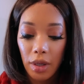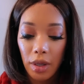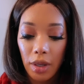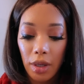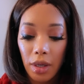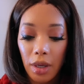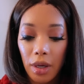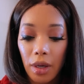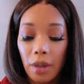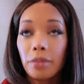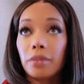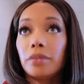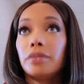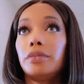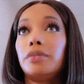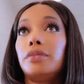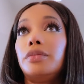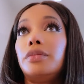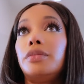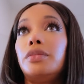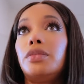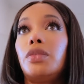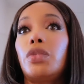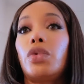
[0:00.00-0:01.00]
Yep.
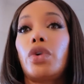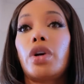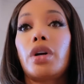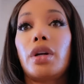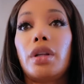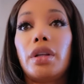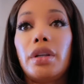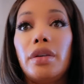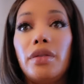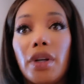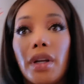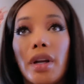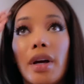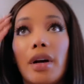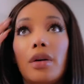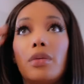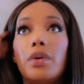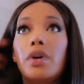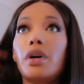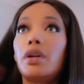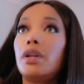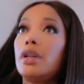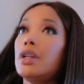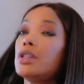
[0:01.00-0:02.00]
We're going to leave it alone.
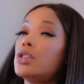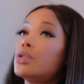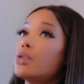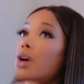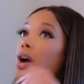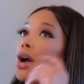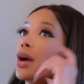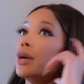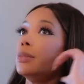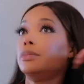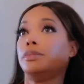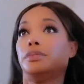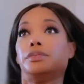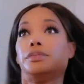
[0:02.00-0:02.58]
We're going to let it dry.